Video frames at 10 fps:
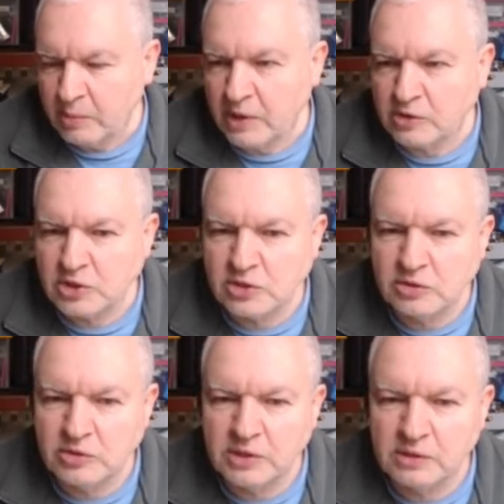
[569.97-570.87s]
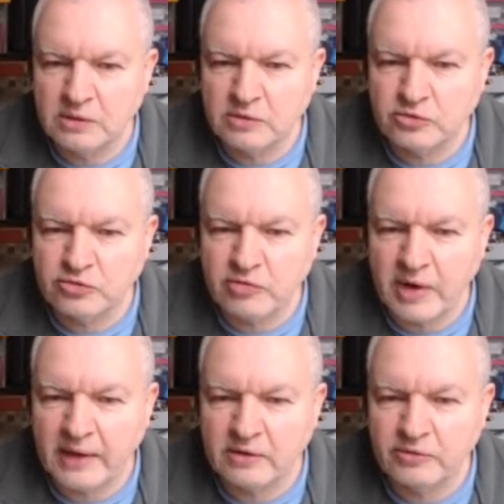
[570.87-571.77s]
But I'll just do it in
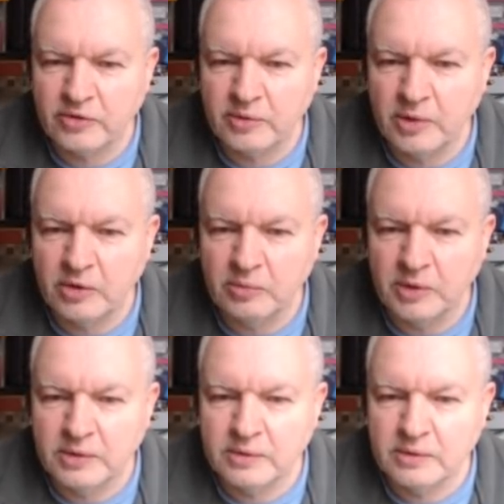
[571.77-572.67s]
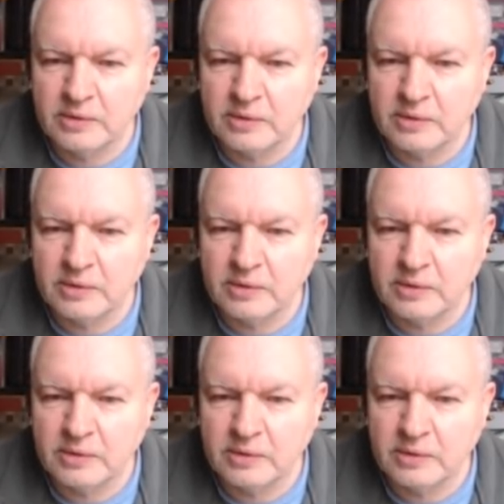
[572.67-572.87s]
track for the moment.